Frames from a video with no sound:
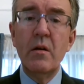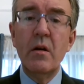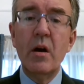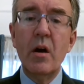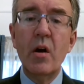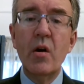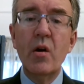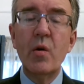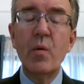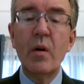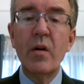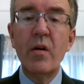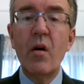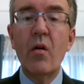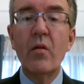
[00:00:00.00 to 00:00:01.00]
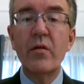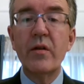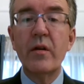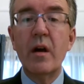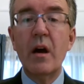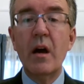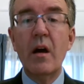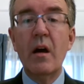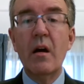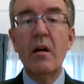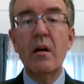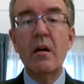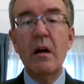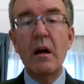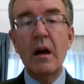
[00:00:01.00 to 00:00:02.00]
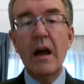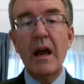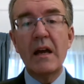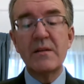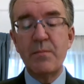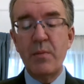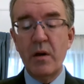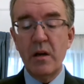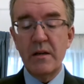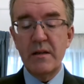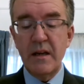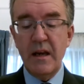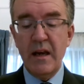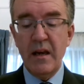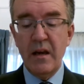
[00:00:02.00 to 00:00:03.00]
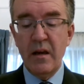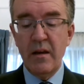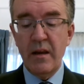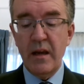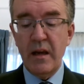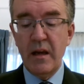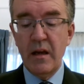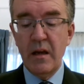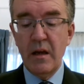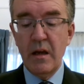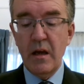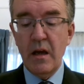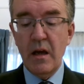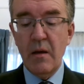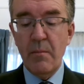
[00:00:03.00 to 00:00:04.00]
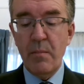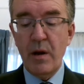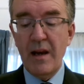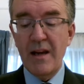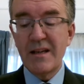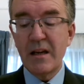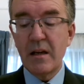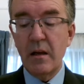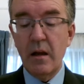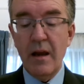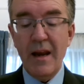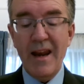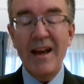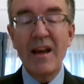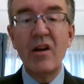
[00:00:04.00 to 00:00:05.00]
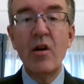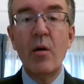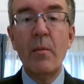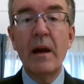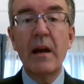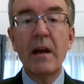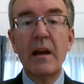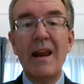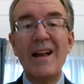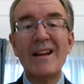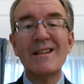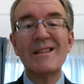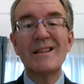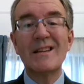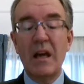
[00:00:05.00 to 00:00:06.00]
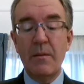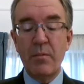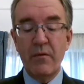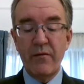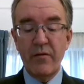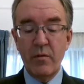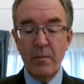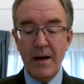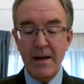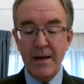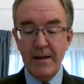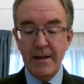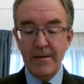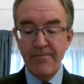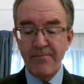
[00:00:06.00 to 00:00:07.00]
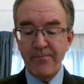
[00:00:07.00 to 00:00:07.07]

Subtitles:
who are not expert in the political and economic landscape of Romania.